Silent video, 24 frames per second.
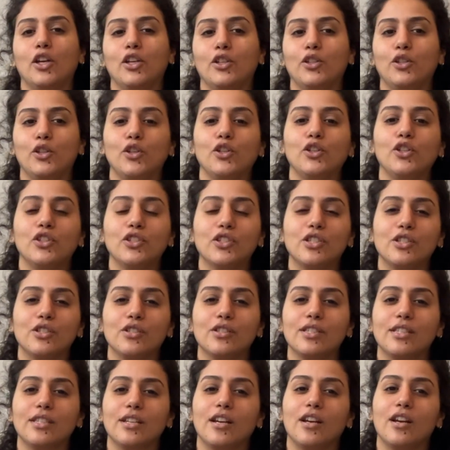You used
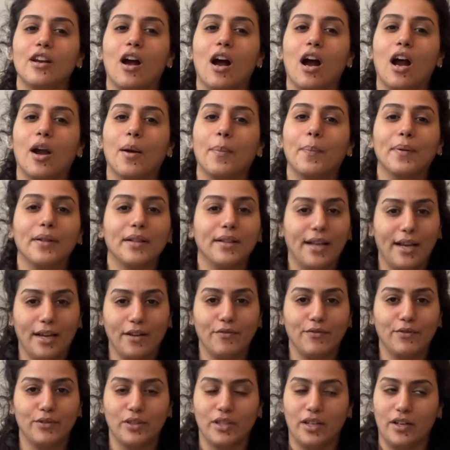to see our play
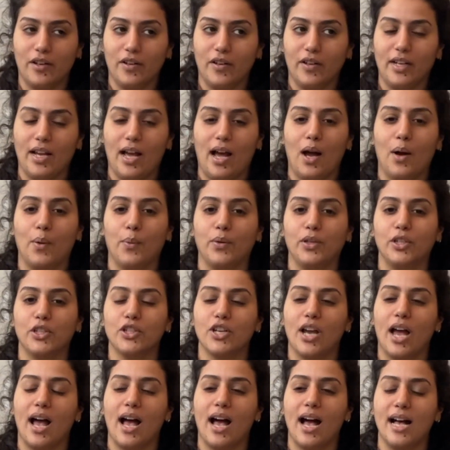food area,
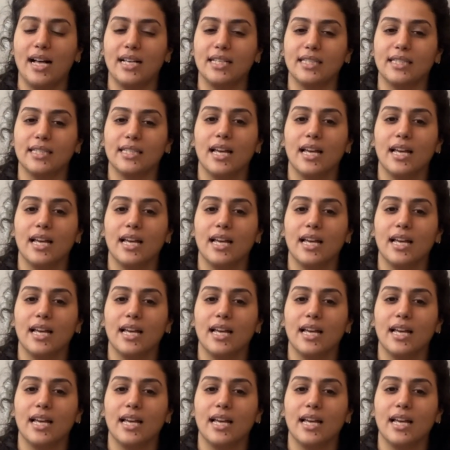which has